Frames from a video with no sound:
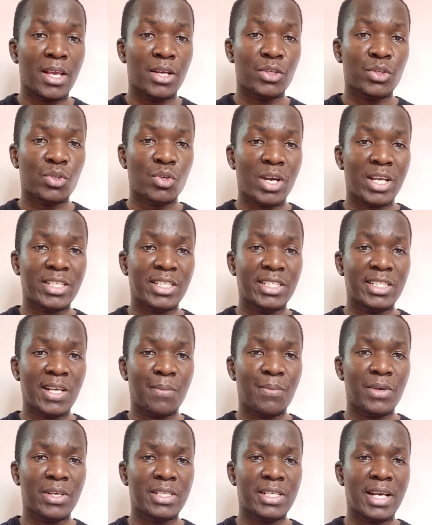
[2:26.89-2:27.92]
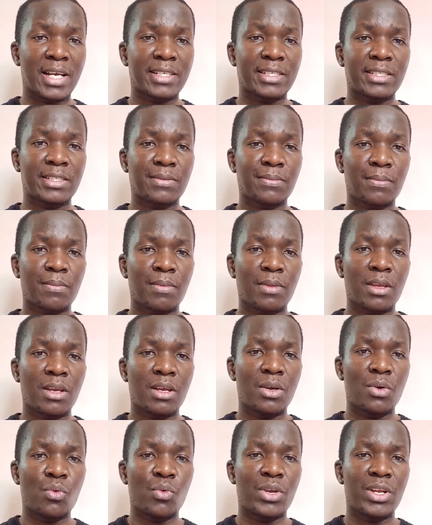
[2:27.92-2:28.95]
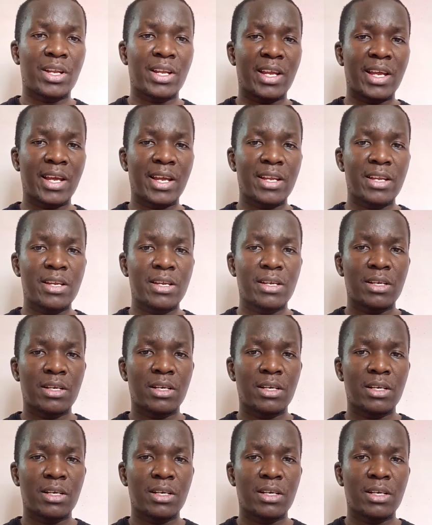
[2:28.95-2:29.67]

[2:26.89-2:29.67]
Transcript: So as interpreters, we need